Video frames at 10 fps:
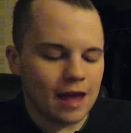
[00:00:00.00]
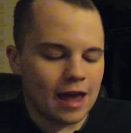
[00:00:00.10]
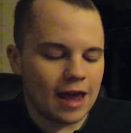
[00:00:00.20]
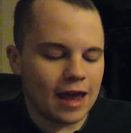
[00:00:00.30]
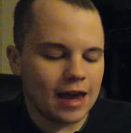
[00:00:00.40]

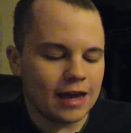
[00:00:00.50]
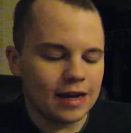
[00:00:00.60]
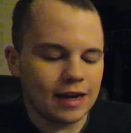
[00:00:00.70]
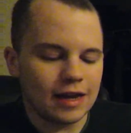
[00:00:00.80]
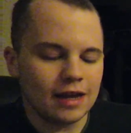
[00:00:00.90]

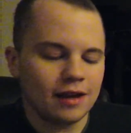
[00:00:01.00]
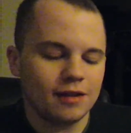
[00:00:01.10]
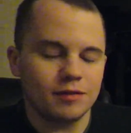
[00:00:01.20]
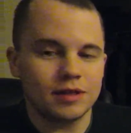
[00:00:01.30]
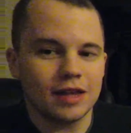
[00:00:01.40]
and
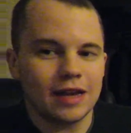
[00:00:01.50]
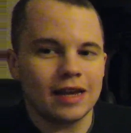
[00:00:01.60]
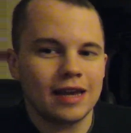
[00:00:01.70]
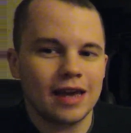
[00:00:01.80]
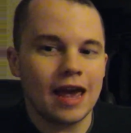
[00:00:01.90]
was
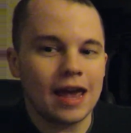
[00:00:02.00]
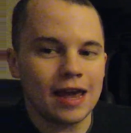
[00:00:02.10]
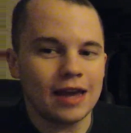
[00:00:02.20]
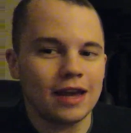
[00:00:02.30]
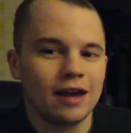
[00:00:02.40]
like,
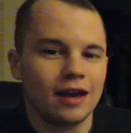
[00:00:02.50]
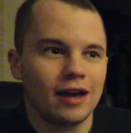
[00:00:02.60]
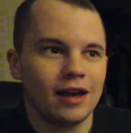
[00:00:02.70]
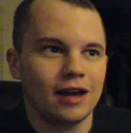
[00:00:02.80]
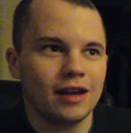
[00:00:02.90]
hey,
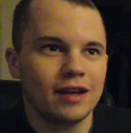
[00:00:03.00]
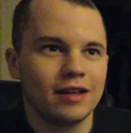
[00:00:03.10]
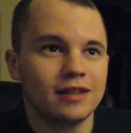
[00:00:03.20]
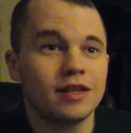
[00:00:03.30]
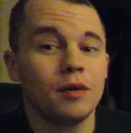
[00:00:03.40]

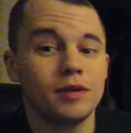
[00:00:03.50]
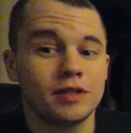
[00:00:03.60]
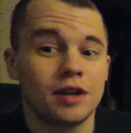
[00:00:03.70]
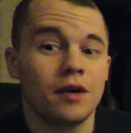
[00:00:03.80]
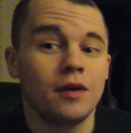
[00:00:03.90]

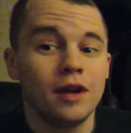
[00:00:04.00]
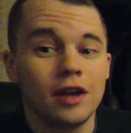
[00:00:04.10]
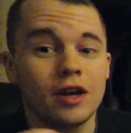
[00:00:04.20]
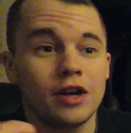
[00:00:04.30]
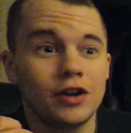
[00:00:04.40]
so-and-so,
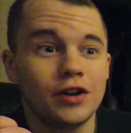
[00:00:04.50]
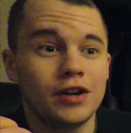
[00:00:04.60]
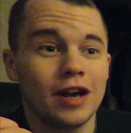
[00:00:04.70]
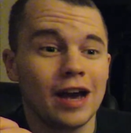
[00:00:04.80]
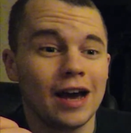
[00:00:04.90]

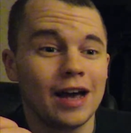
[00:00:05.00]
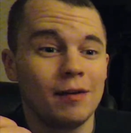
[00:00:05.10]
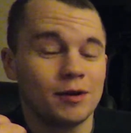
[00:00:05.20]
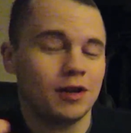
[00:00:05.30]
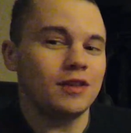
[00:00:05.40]
could I
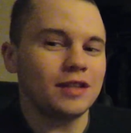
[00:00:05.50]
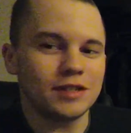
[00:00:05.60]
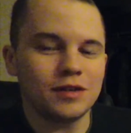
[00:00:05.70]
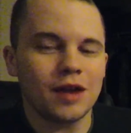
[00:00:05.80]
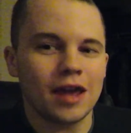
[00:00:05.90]
return
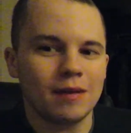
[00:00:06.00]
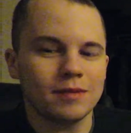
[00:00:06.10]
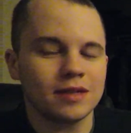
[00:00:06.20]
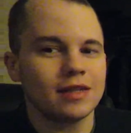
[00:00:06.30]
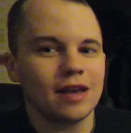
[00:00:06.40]
these two
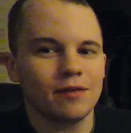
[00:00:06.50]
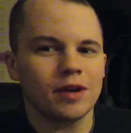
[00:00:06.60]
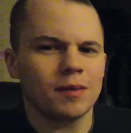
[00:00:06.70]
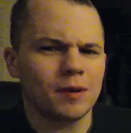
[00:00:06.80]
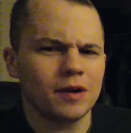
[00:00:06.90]
games? Because they have
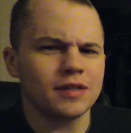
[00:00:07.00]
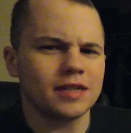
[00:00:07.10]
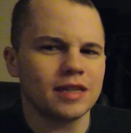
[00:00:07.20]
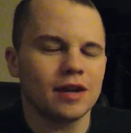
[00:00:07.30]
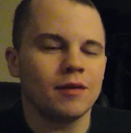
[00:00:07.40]
like a
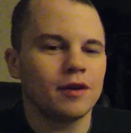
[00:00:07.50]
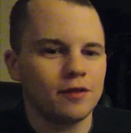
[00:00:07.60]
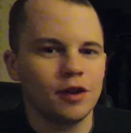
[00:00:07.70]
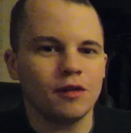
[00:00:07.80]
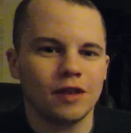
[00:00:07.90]
policy there where if
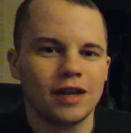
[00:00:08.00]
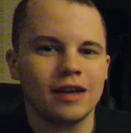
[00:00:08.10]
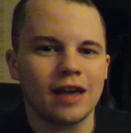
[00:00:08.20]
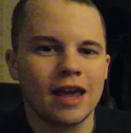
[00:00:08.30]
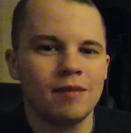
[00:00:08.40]
you don't like
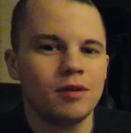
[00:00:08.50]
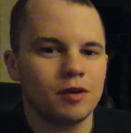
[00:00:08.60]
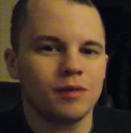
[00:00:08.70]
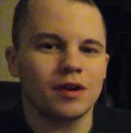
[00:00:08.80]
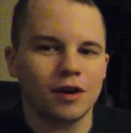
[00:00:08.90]
a game, you
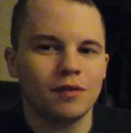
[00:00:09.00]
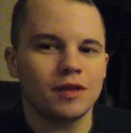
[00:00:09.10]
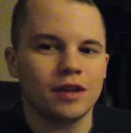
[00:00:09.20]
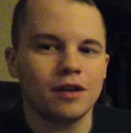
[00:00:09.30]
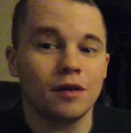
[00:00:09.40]
can return it
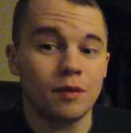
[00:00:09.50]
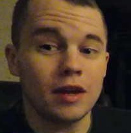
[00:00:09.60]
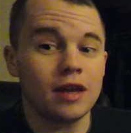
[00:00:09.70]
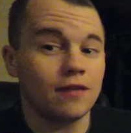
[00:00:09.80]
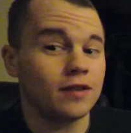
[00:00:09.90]
within a
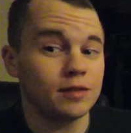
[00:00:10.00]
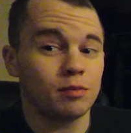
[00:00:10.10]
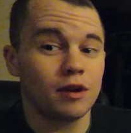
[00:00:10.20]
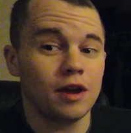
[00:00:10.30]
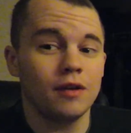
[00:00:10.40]
week if it's
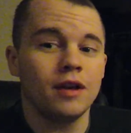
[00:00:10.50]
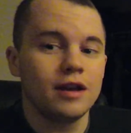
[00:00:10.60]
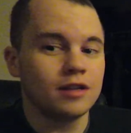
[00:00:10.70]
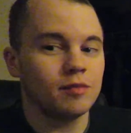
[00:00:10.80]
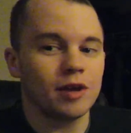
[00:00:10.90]
pre-owned.
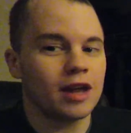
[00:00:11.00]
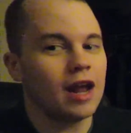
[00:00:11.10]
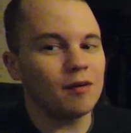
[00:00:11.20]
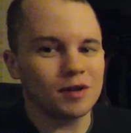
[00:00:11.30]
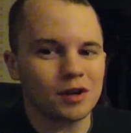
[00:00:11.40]
So I'm like, can
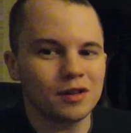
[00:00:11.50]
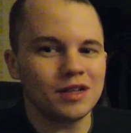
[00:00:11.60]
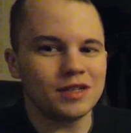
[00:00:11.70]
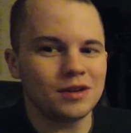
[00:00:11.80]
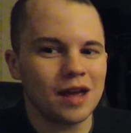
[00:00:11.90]
I return
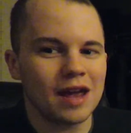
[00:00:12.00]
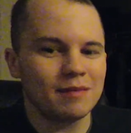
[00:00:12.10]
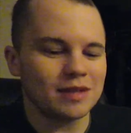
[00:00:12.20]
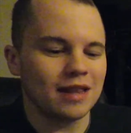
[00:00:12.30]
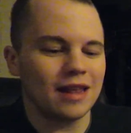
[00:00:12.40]
these two
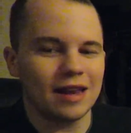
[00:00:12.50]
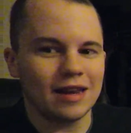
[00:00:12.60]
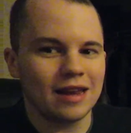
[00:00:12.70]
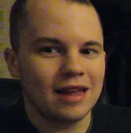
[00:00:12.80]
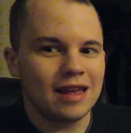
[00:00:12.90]
games and
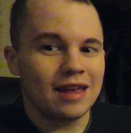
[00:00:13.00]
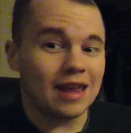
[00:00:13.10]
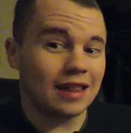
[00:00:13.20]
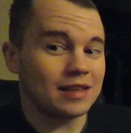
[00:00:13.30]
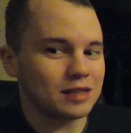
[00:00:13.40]
then
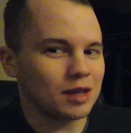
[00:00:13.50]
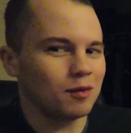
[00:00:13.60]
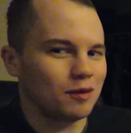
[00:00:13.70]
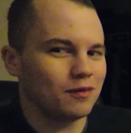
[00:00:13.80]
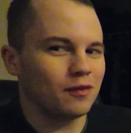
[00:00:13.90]
get this other one for